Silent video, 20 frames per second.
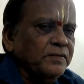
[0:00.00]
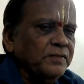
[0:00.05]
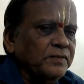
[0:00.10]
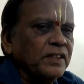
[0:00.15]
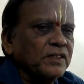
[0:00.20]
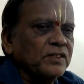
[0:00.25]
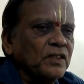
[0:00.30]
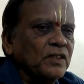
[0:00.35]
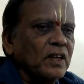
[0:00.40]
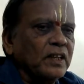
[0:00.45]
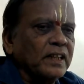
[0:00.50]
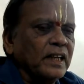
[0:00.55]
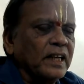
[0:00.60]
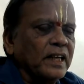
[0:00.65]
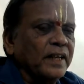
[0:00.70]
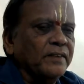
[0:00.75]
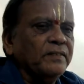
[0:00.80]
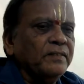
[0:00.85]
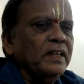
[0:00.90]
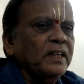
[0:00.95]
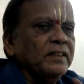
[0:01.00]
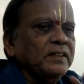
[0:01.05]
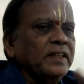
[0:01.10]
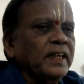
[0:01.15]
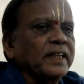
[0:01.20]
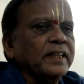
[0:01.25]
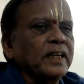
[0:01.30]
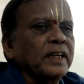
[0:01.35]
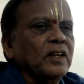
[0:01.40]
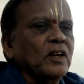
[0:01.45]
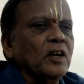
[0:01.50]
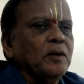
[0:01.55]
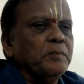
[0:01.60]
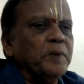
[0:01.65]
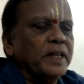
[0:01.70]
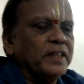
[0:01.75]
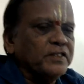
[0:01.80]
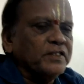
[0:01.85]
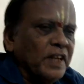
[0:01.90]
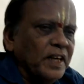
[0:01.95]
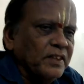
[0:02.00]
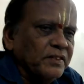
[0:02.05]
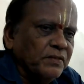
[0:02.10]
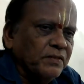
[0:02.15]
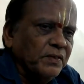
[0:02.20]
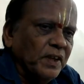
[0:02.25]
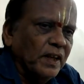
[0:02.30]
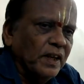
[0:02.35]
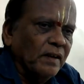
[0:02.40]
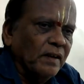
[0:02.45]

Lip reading: is not alive, there cannot be a transfer.